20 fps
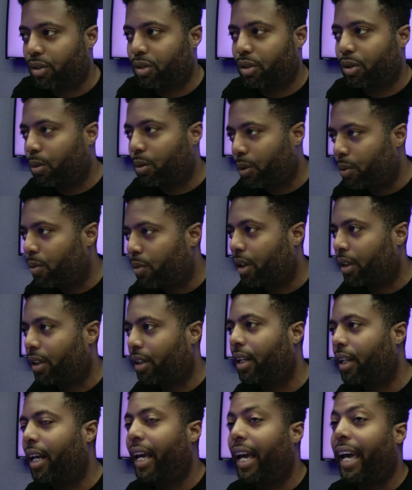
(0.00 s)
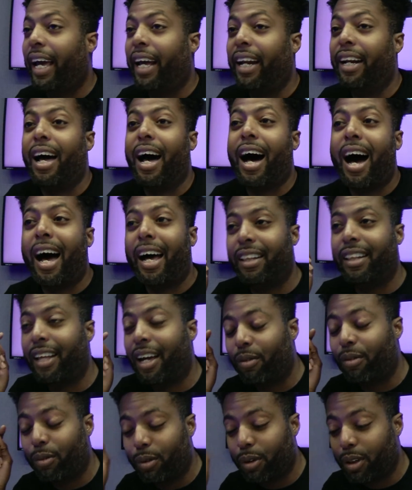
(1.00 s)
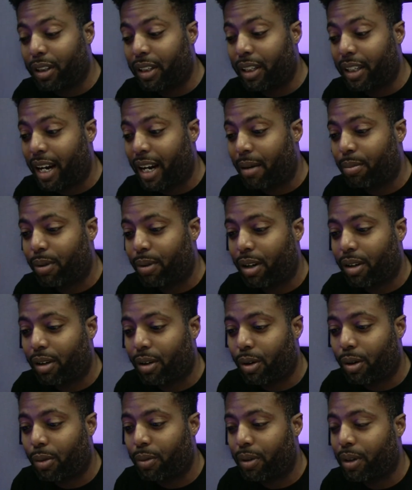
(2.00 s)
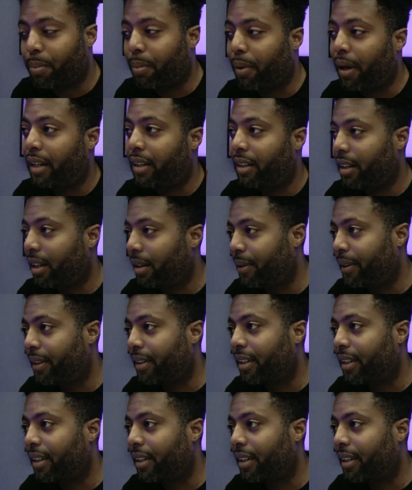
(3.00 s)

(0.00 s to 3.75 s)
So we want to, and that really got brought home with the pandemic.